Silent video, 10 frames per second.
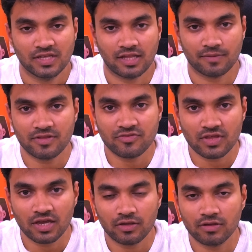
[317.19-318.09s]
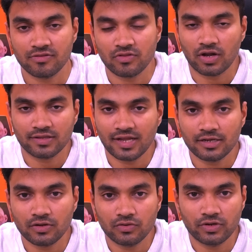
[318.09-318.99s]
That means it's not
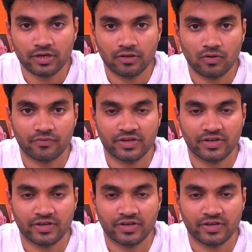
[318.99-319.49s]
that you are